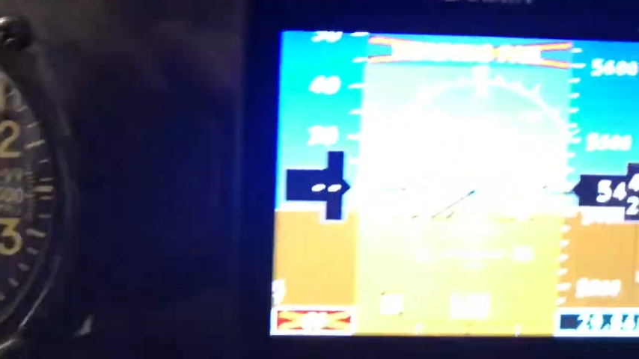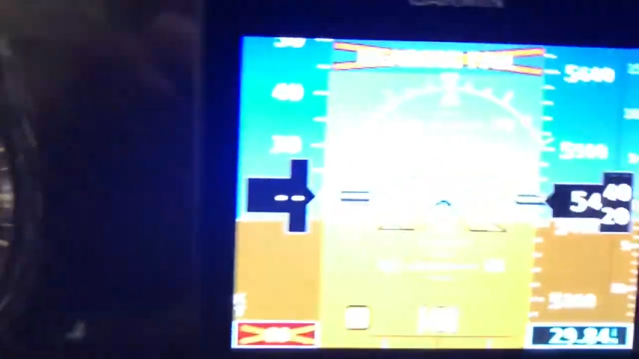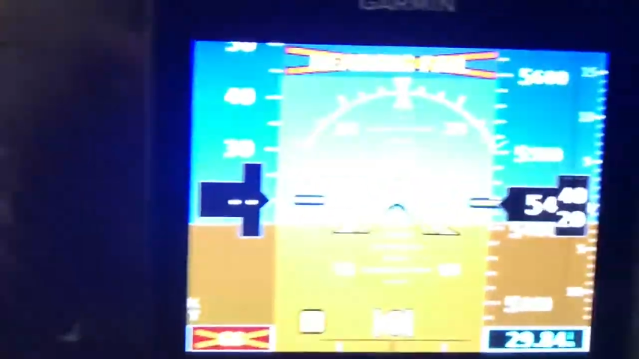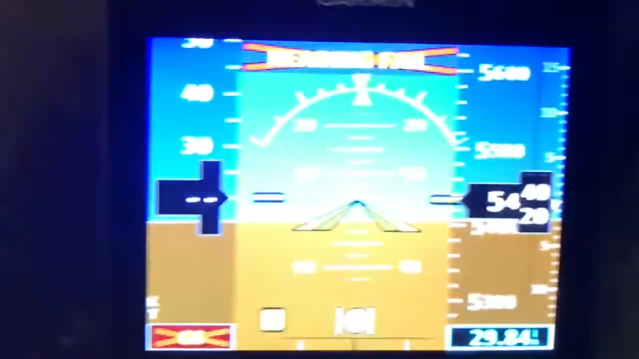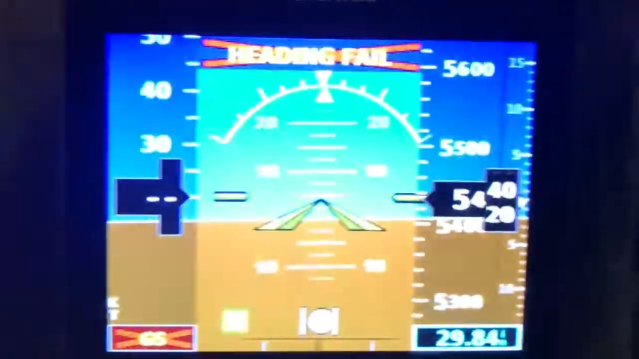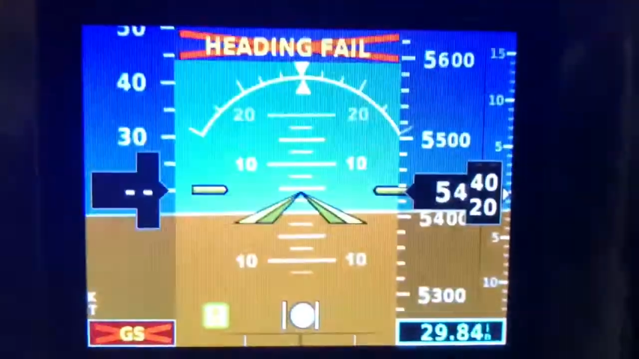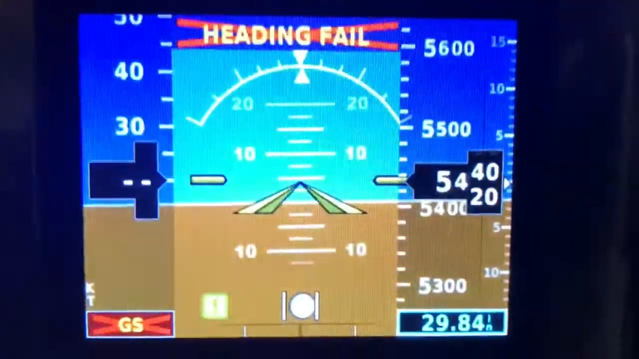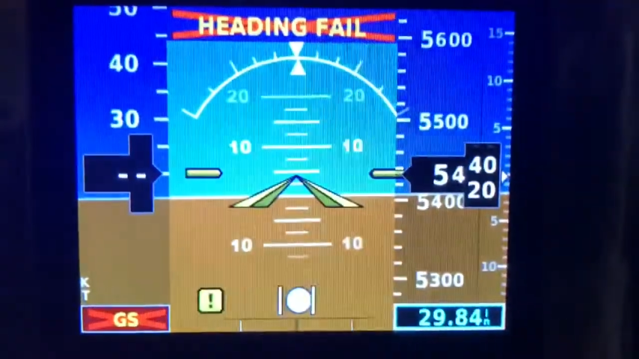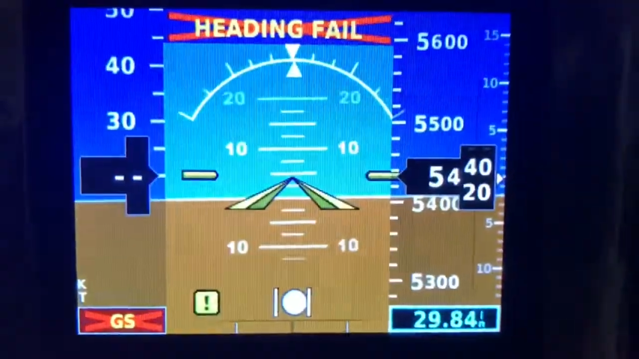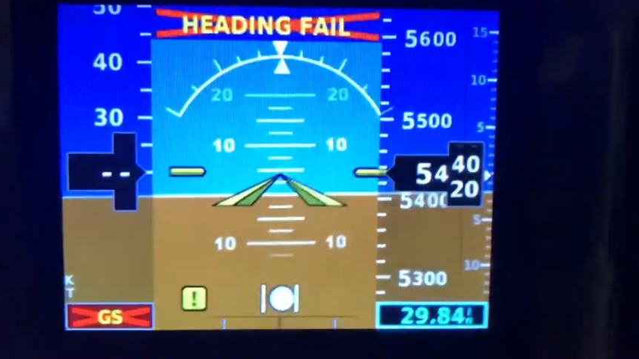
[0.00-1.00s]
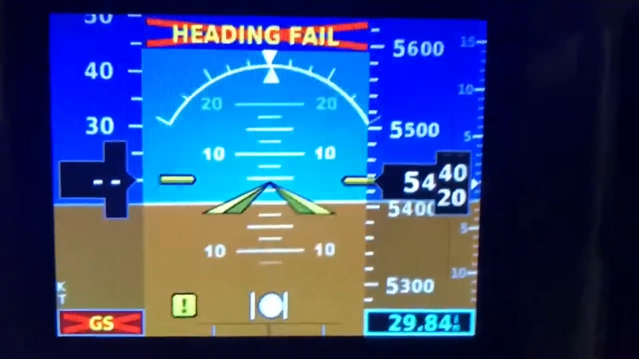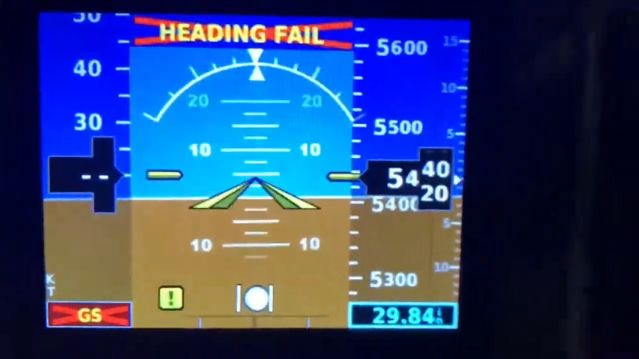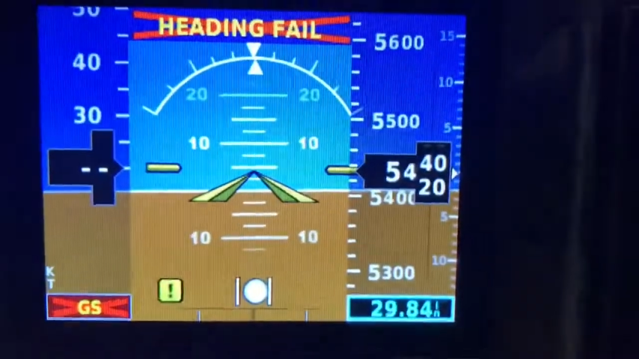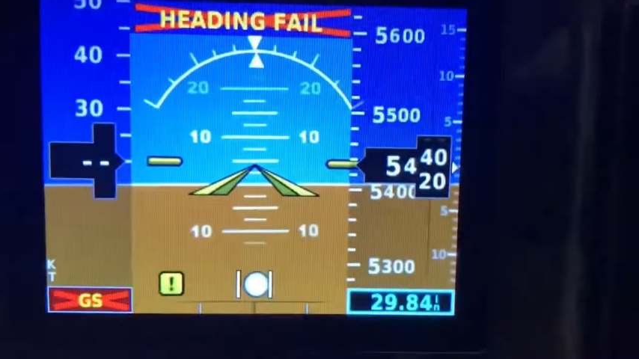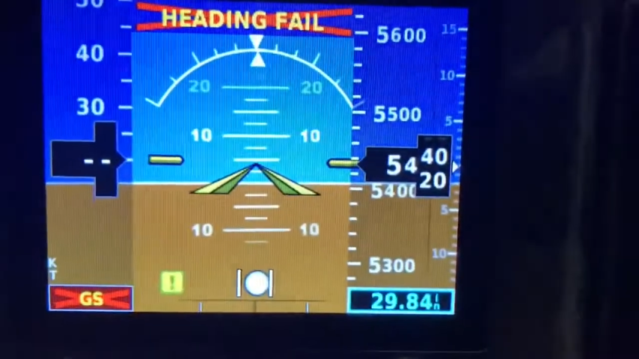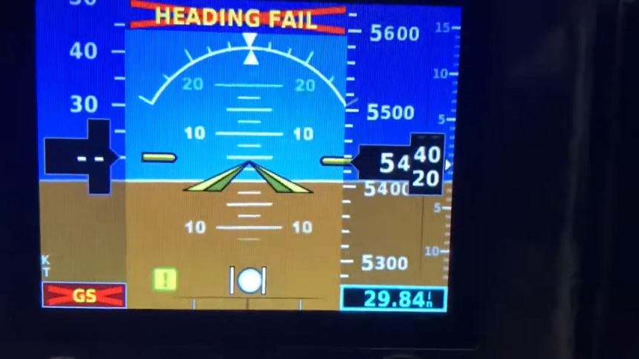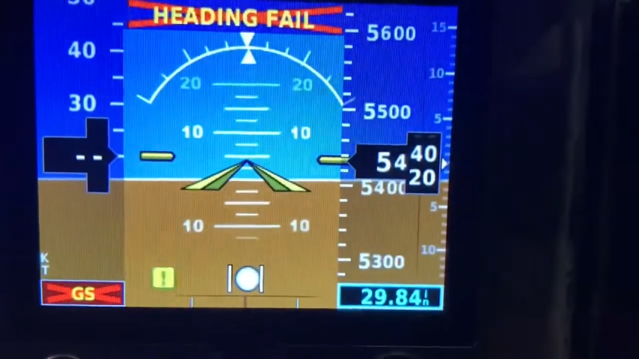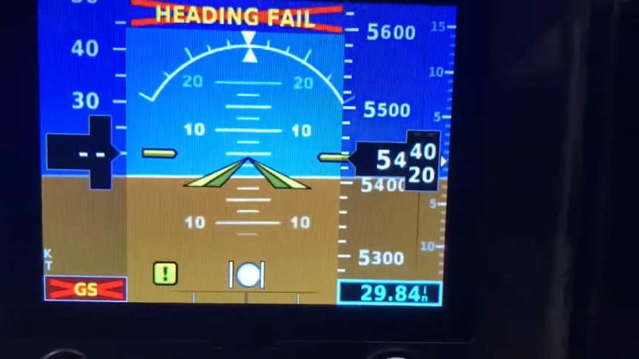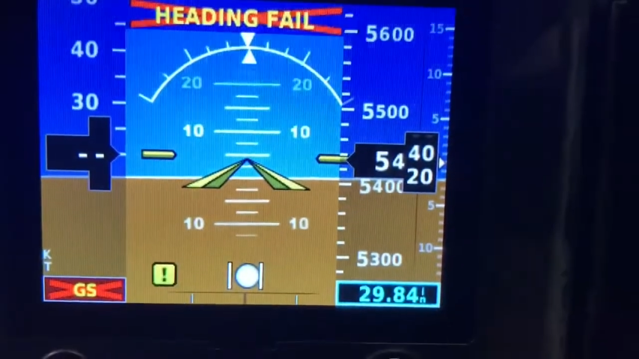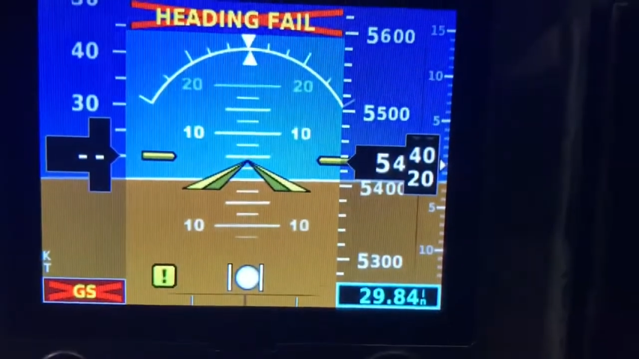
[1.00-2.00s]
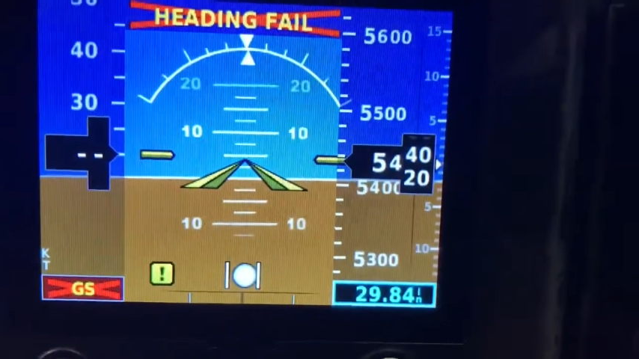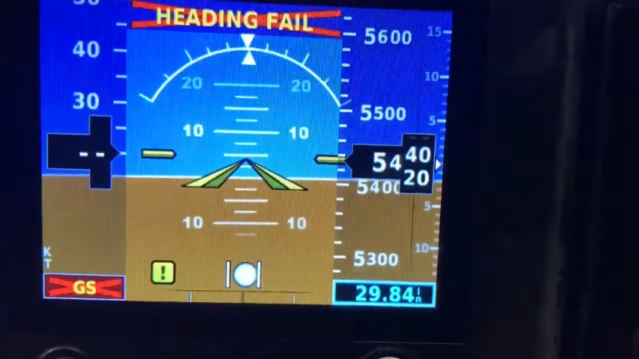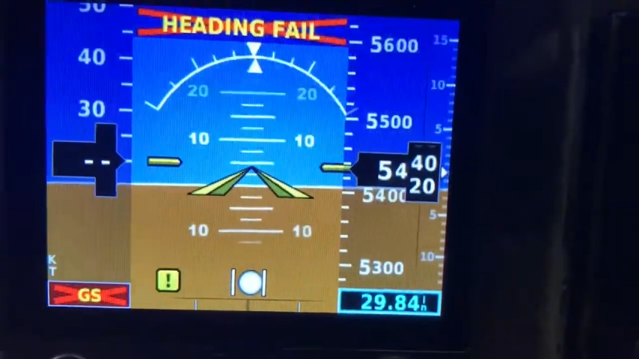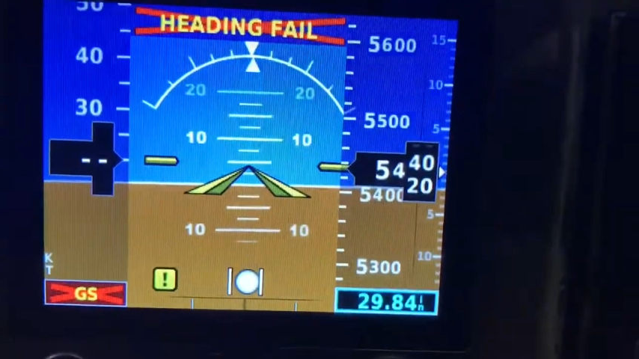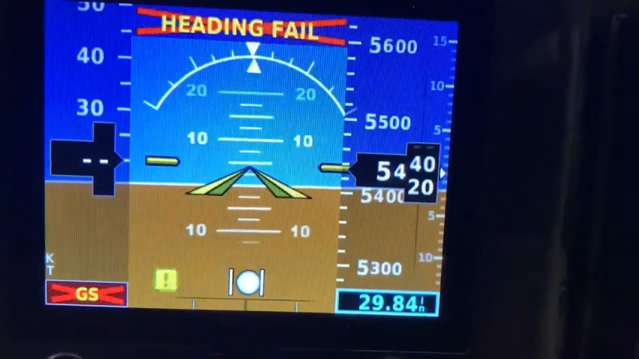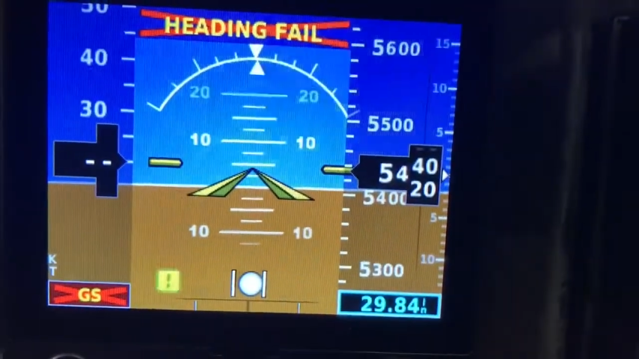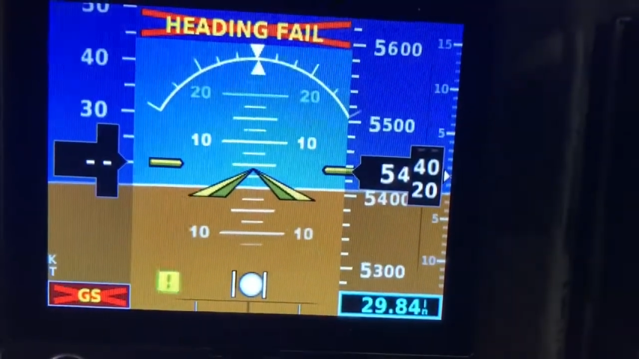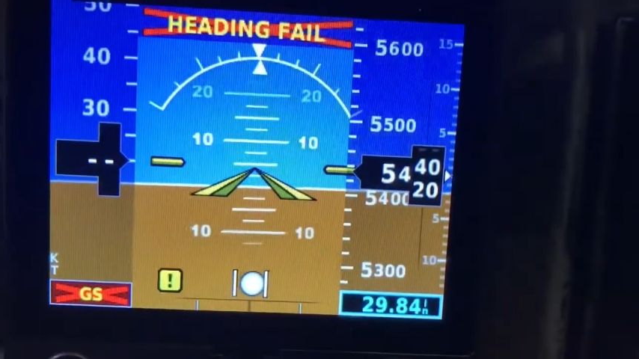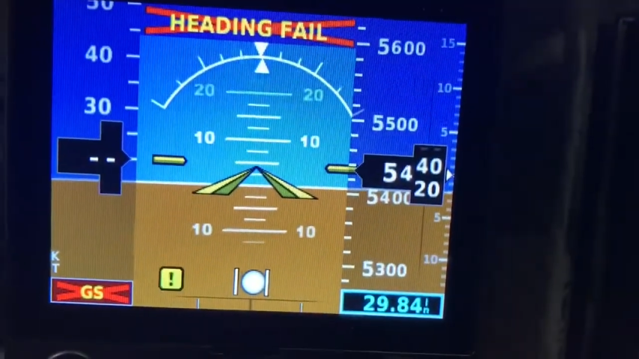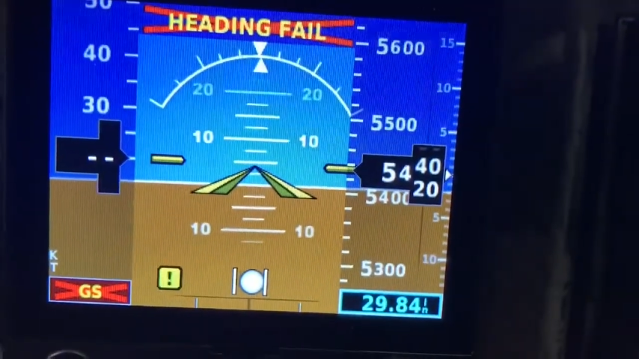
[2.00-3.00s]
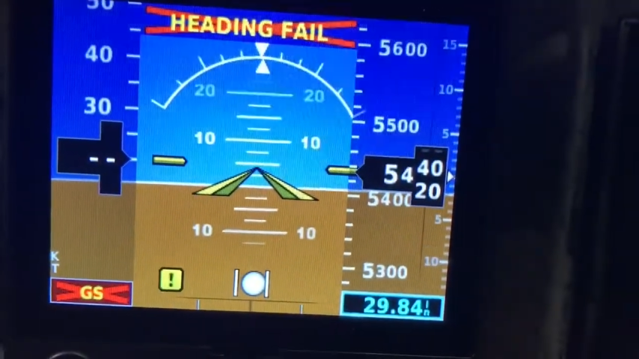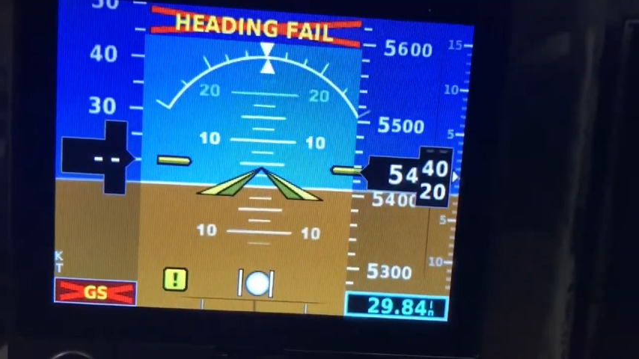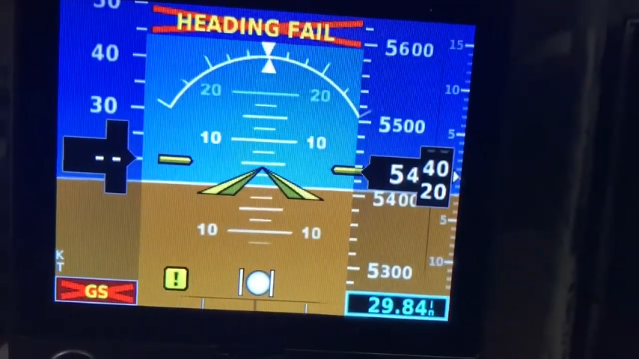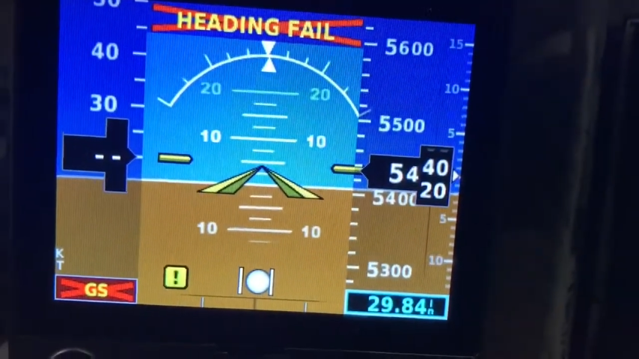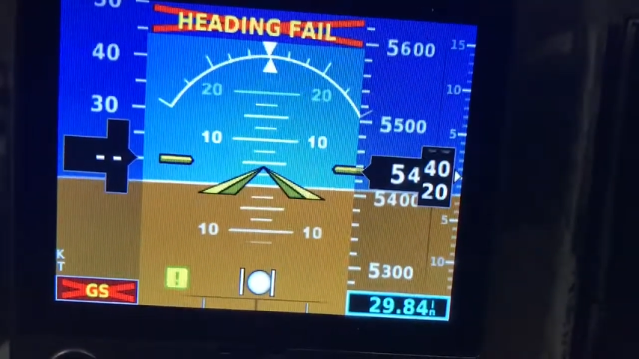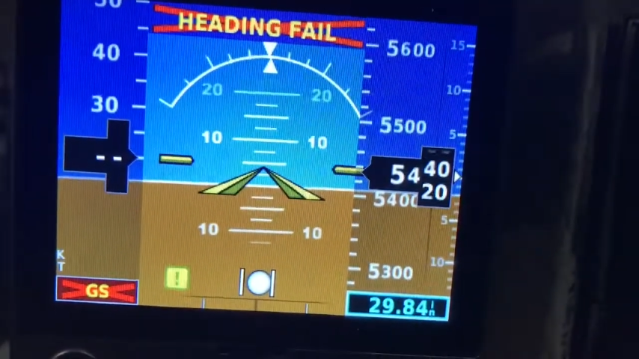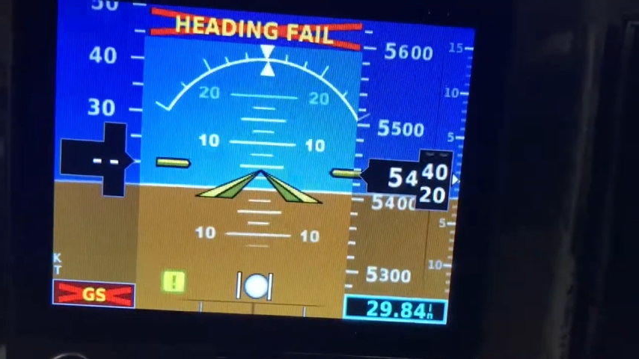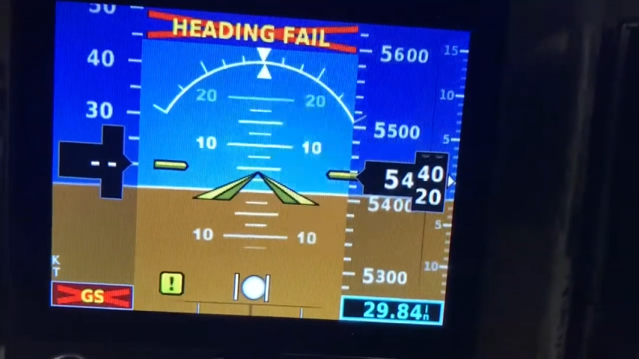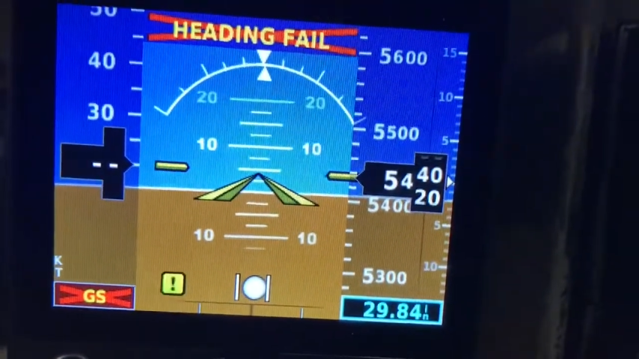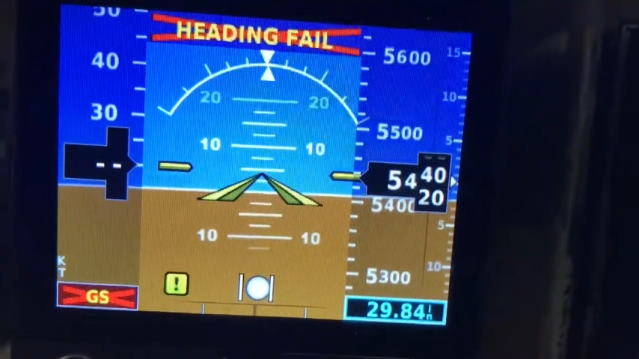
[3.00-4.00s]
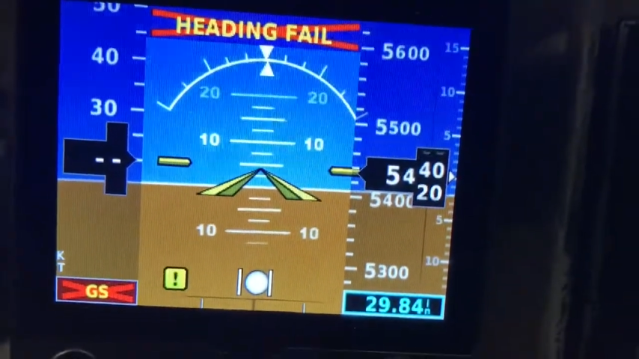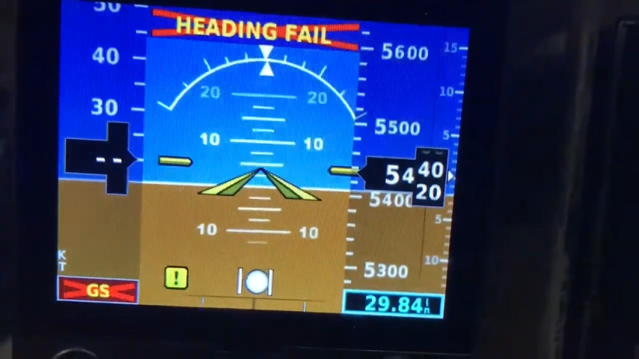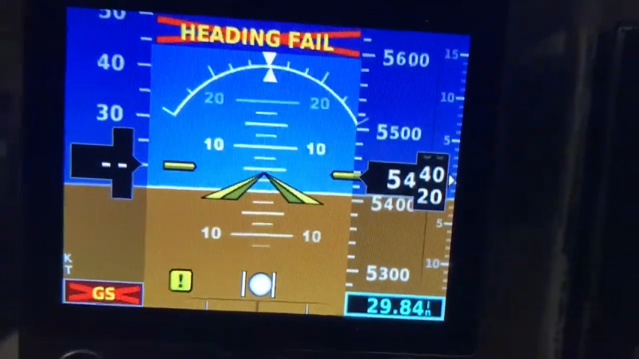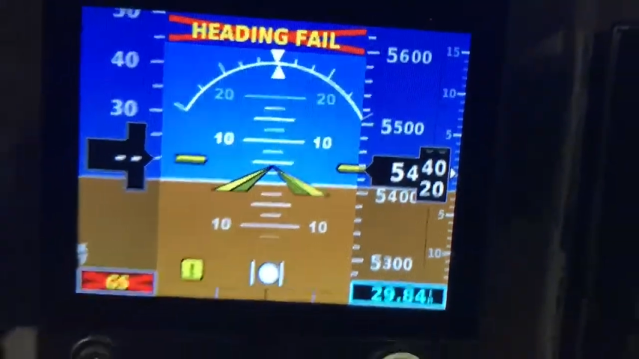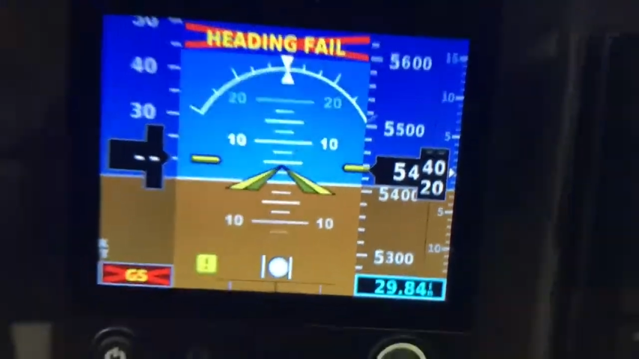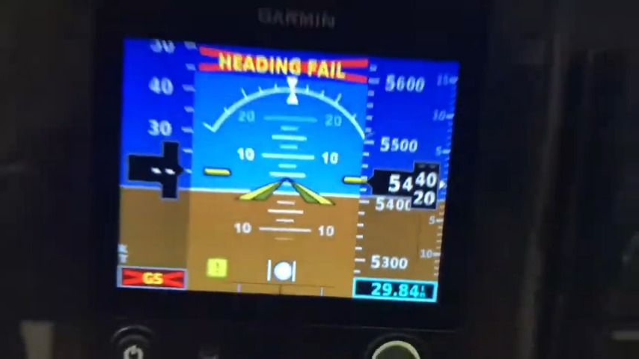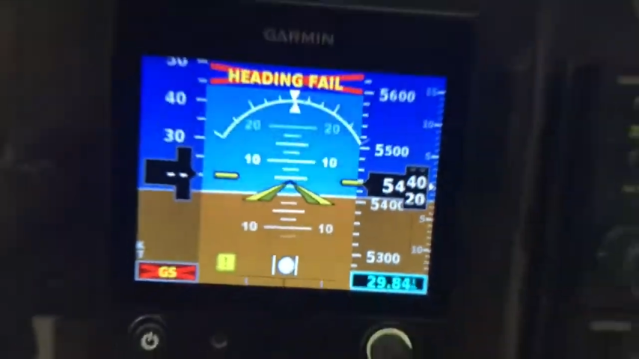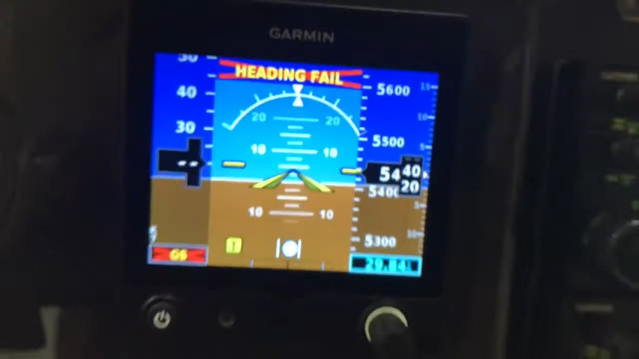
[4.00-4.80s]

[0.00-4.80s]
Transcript: (no speaker visible)